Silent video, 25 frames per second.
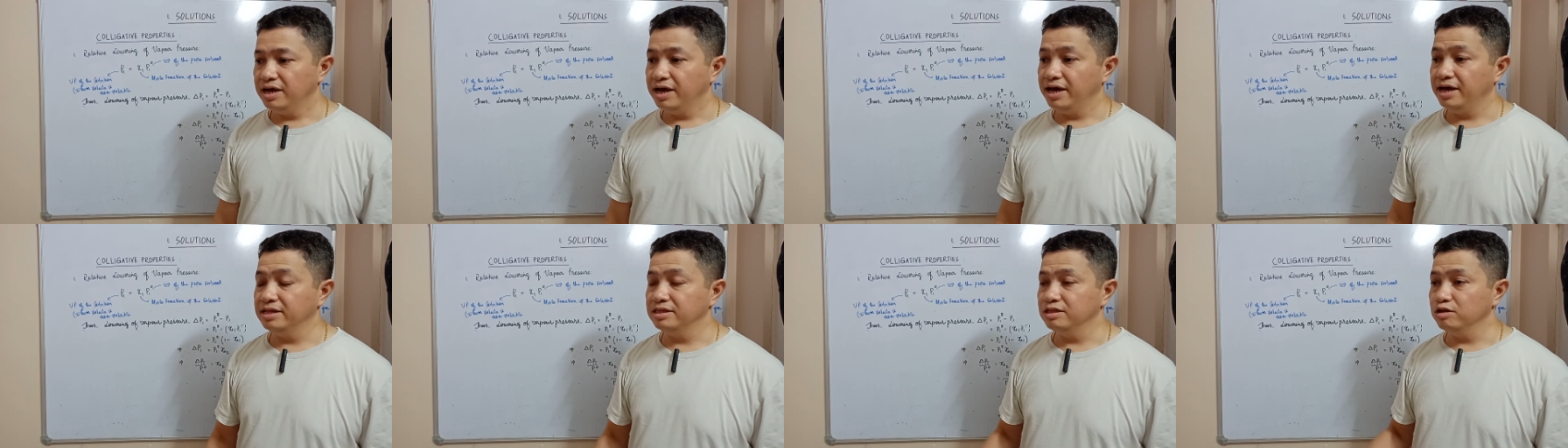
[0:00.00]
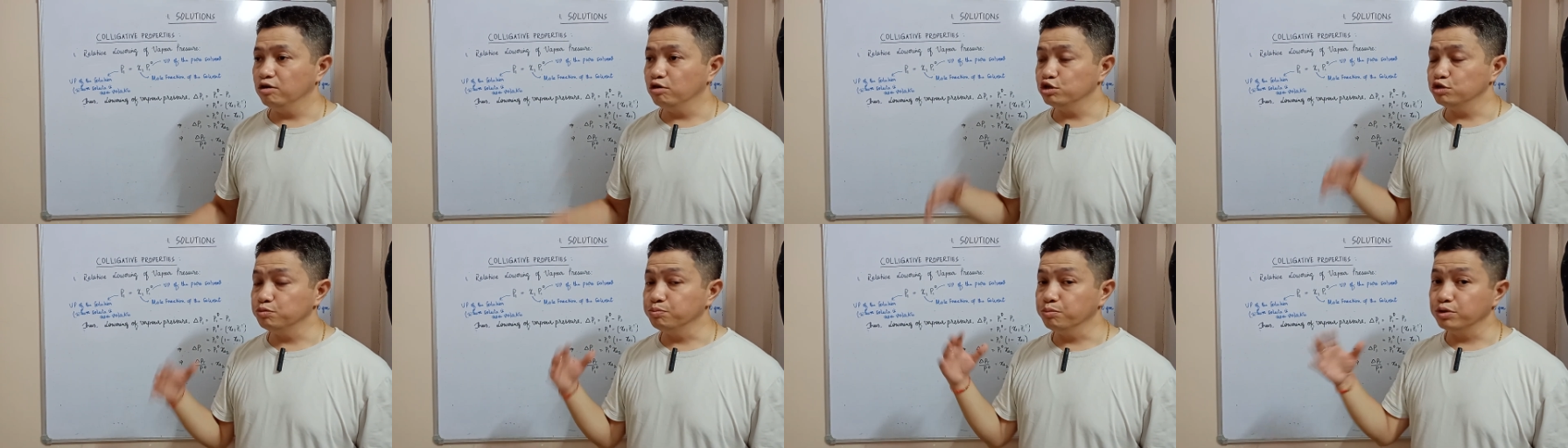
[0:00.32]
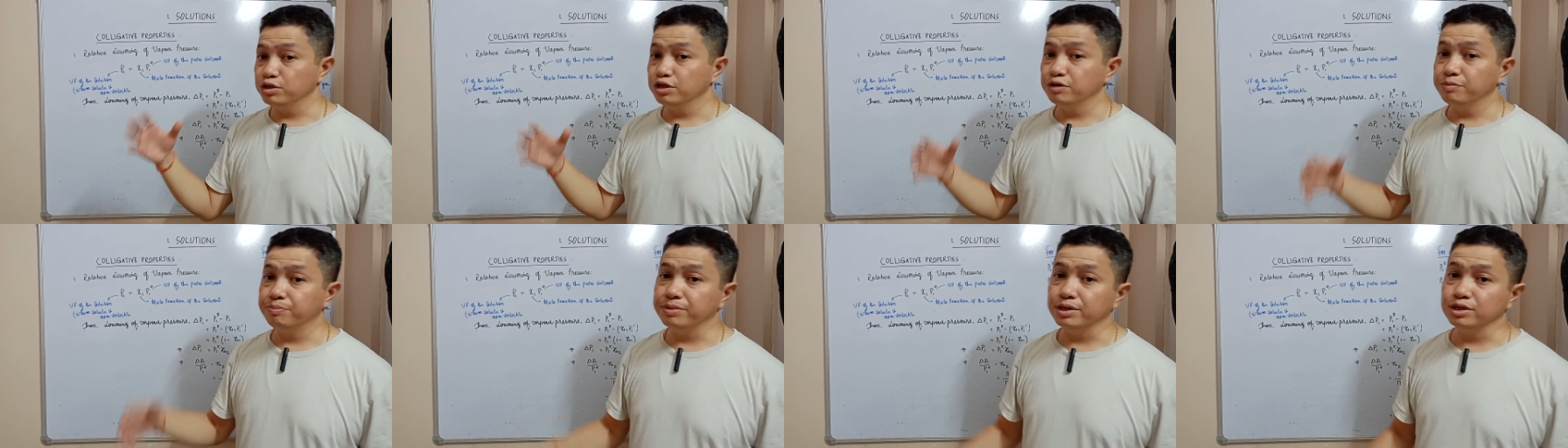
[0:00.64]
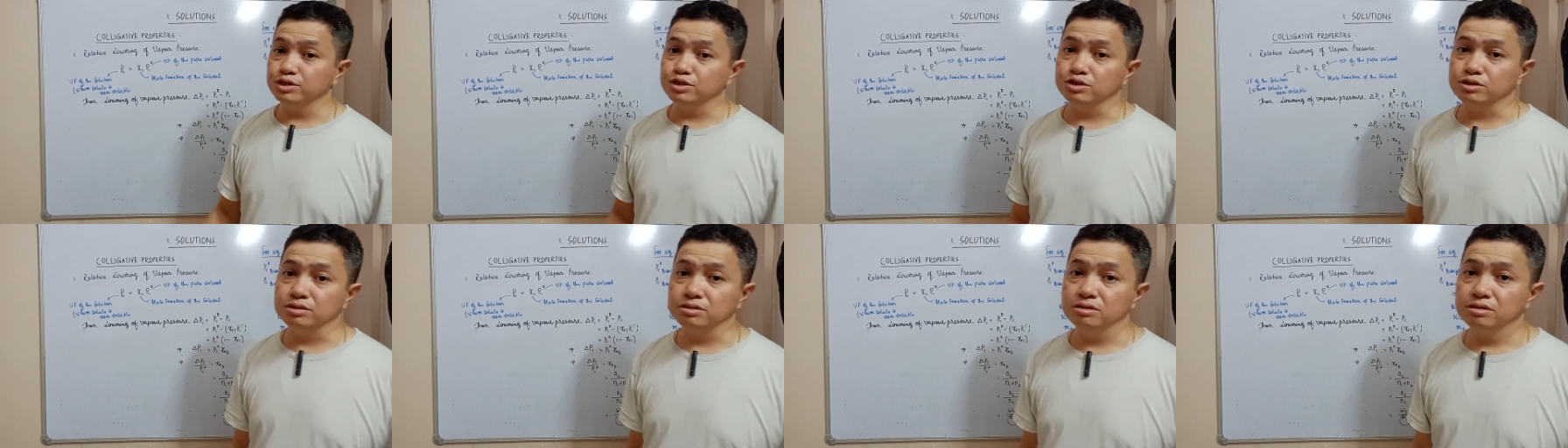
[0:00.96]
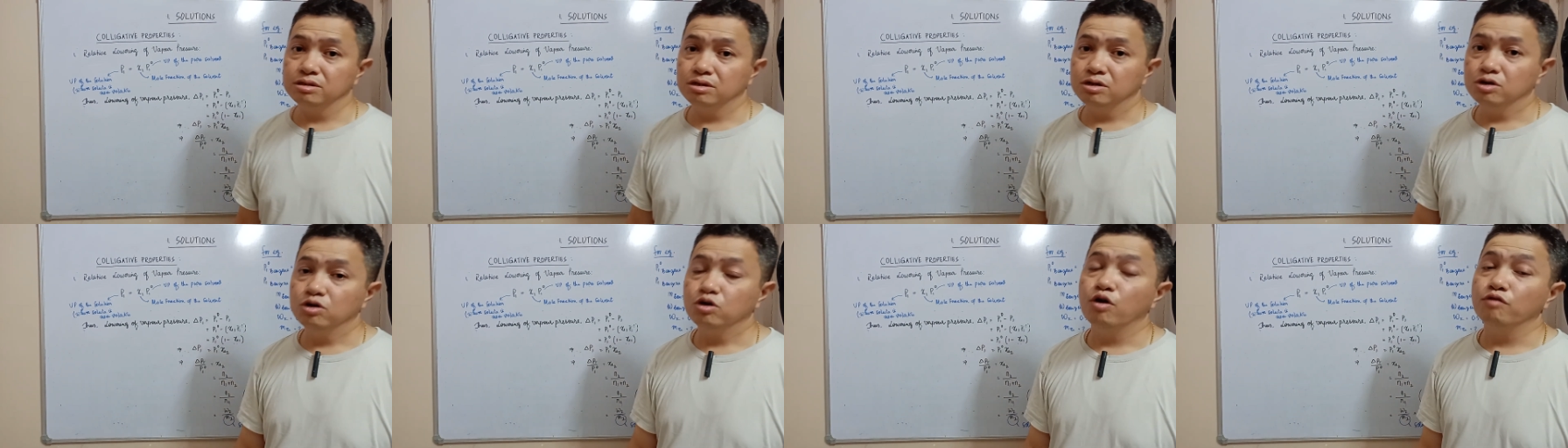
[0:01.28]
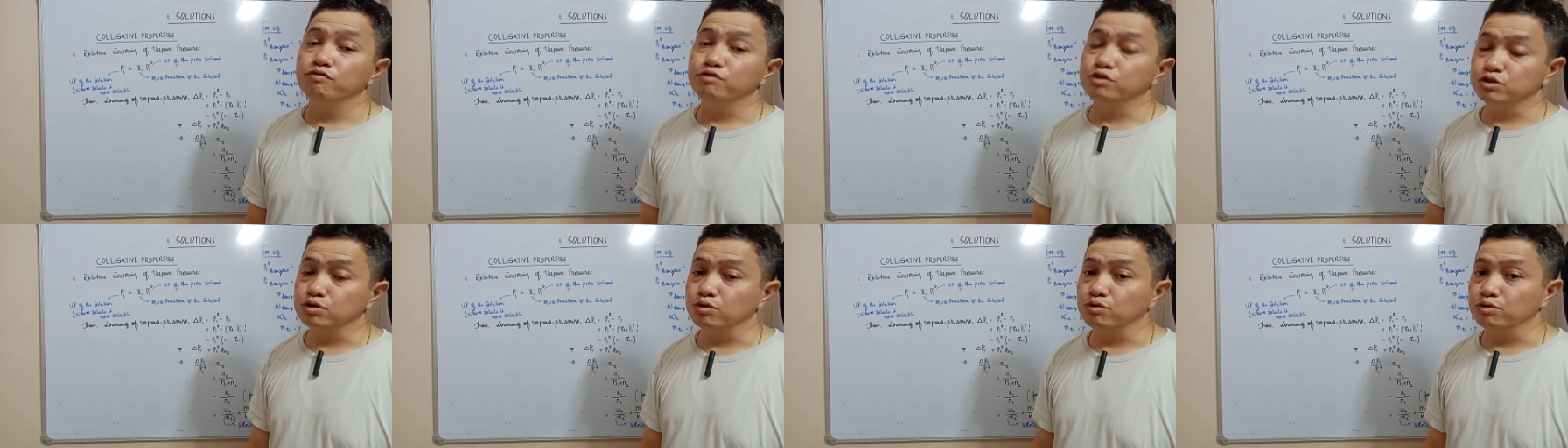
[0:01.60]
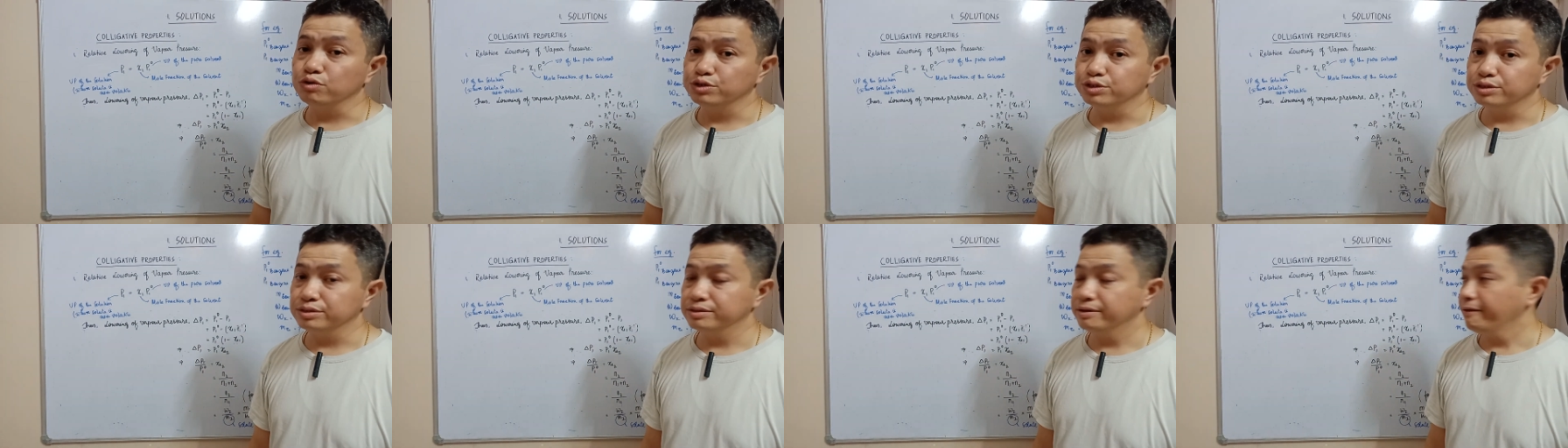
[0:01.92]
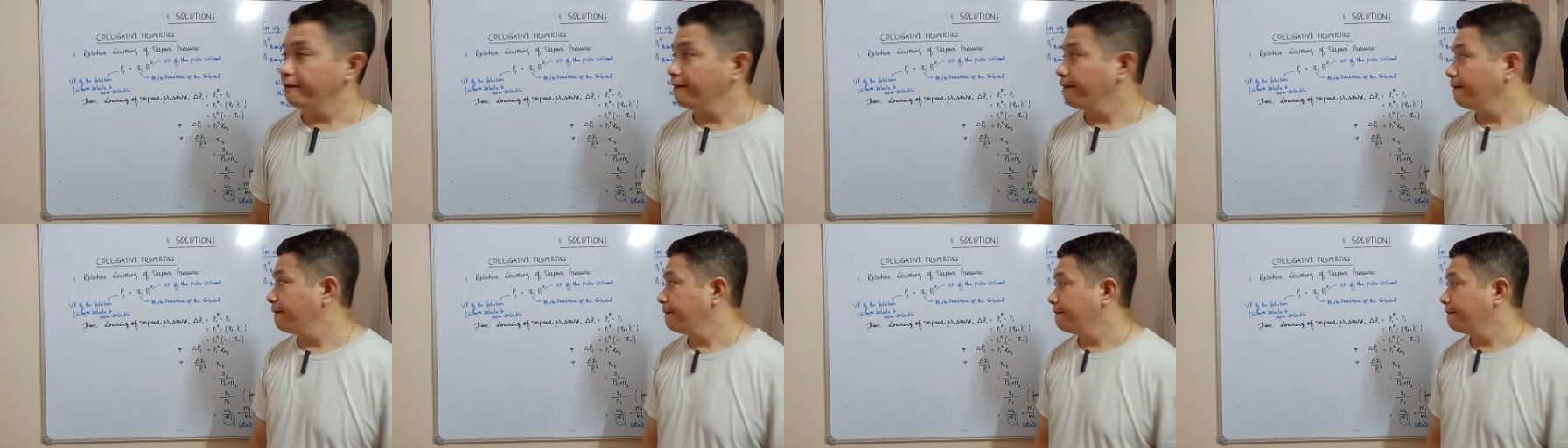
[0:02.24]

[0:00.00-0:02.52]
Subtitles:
and the osmotic pressure of the solution.